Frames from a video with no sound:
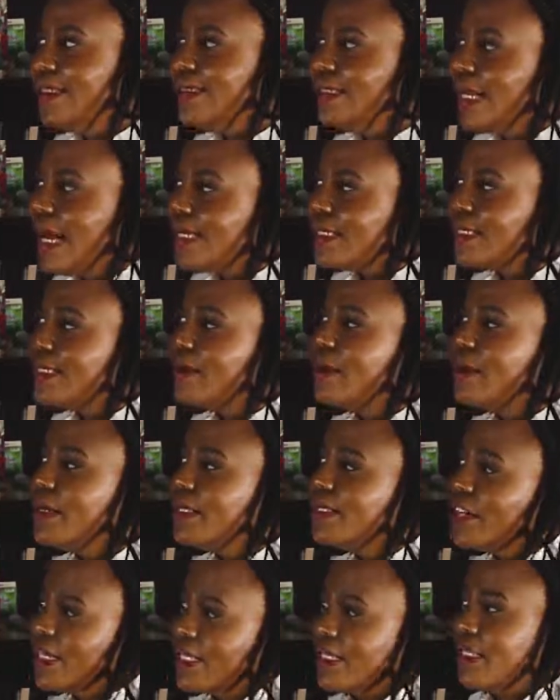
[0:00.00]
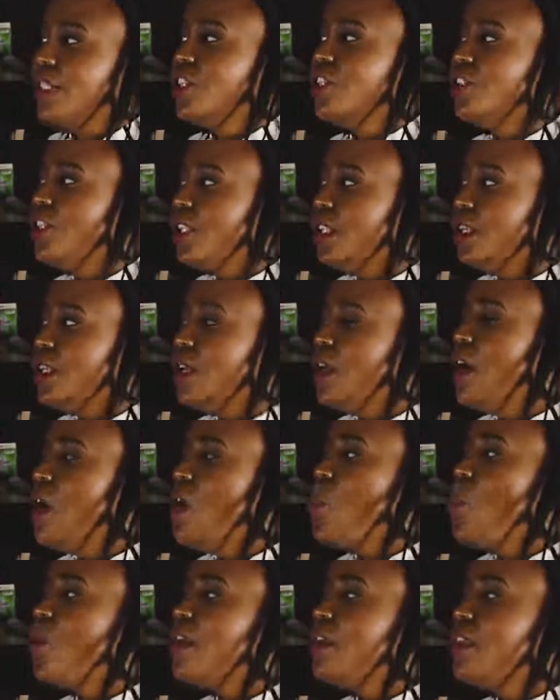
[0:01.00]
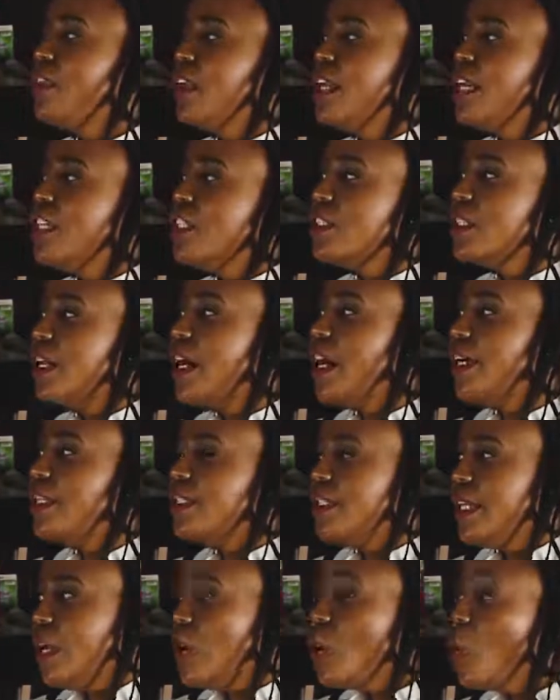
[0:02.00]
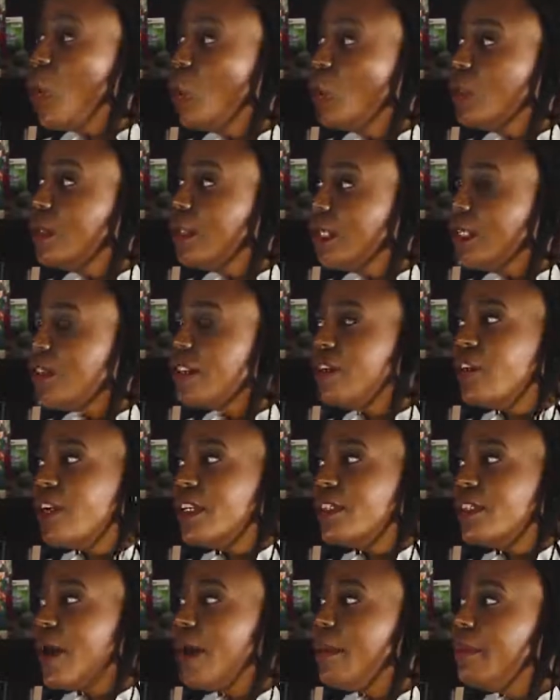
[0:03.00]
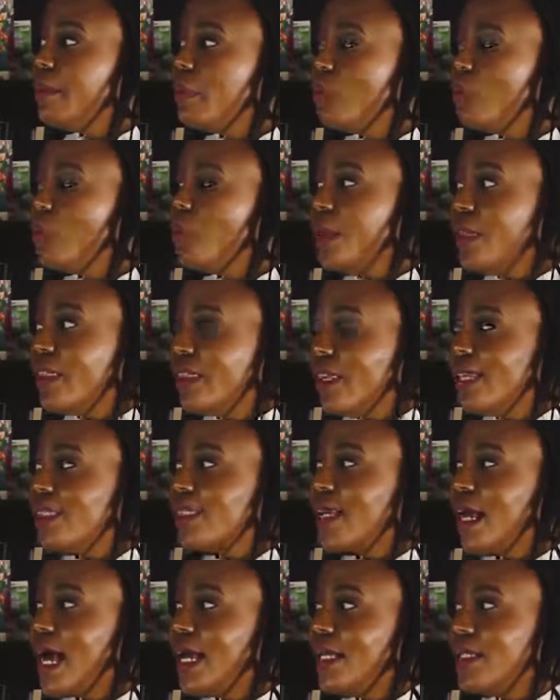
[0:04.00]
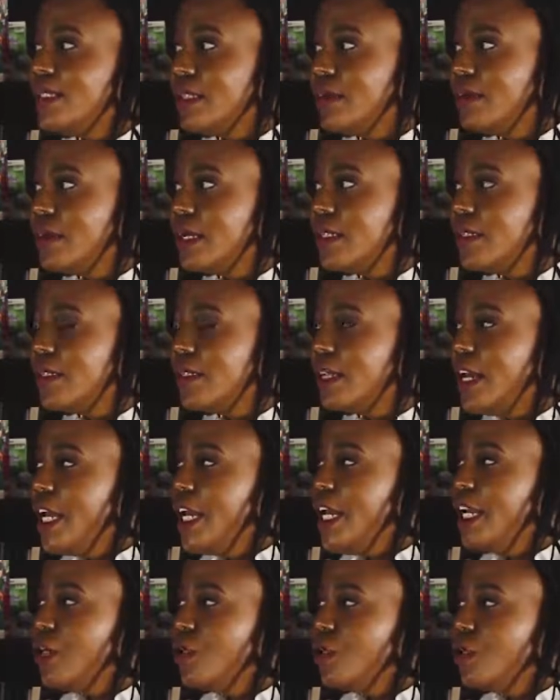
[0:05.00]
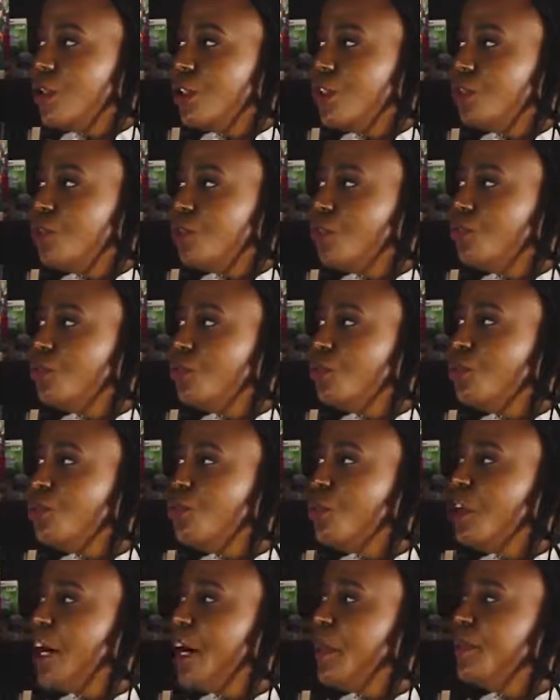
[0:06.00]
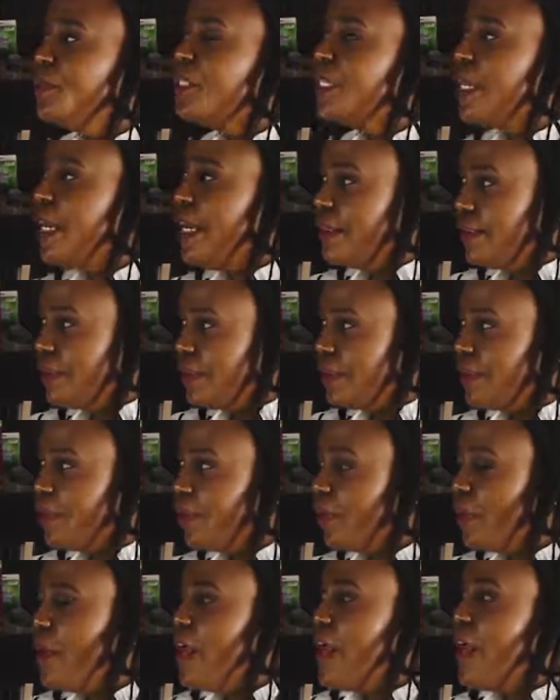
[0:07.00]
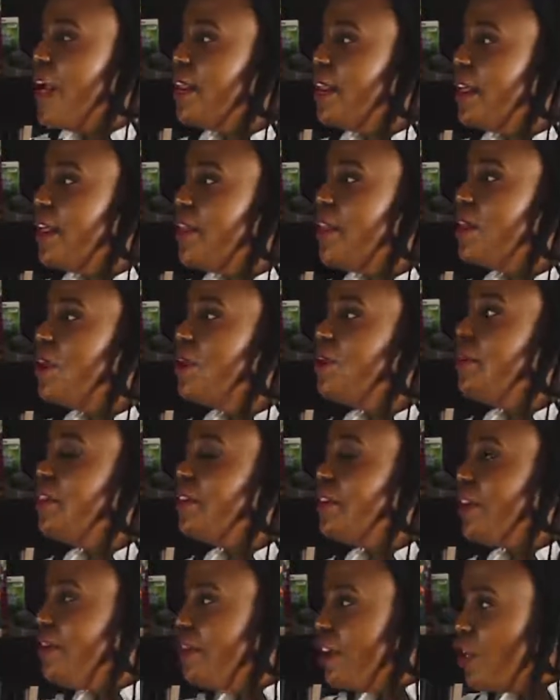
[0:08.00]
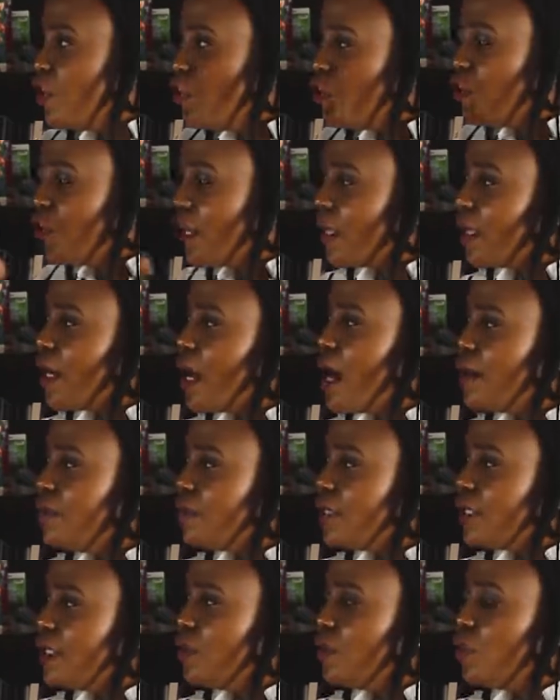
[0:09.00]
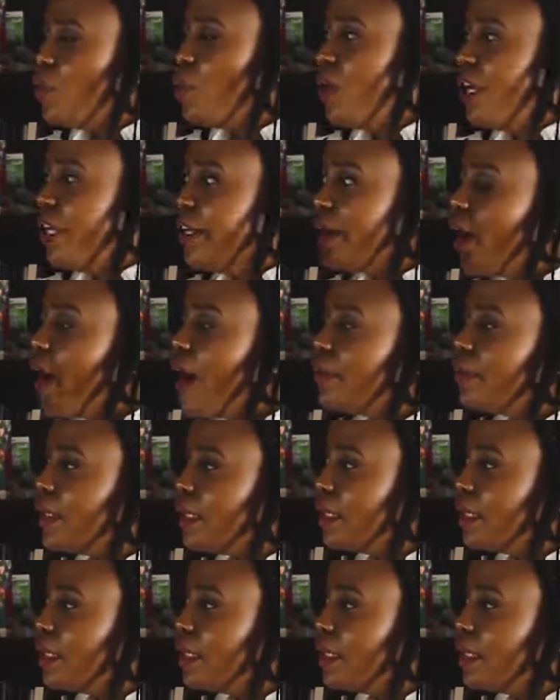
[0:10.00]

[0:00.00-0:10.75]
does transaction with its stakeholders. For example, with its customers, it will do sales, and then there will be revenue that comes in or income